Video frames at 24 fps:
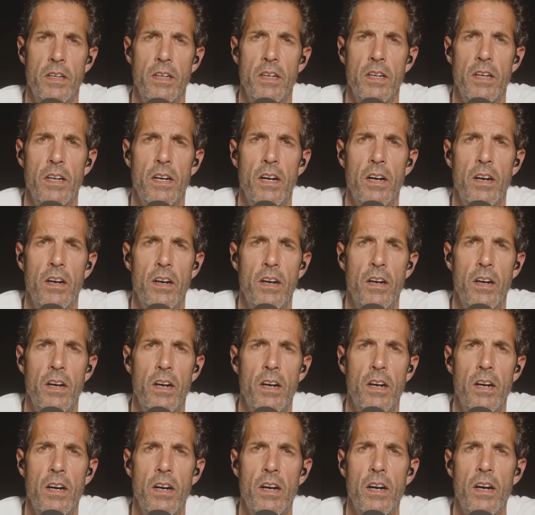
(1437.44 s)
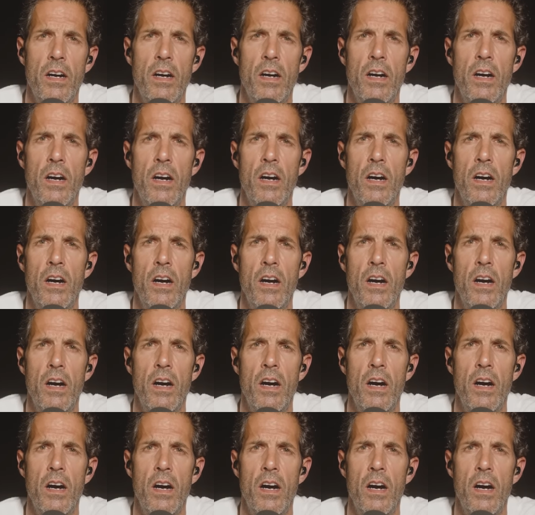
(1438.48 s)

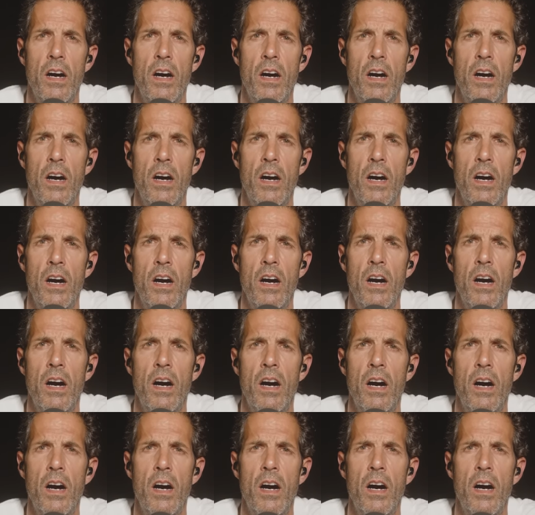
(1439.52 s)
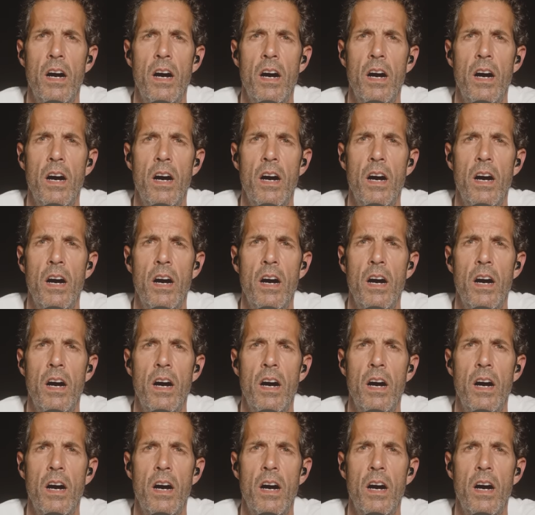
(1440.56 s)
No words are spoken by the person on screen.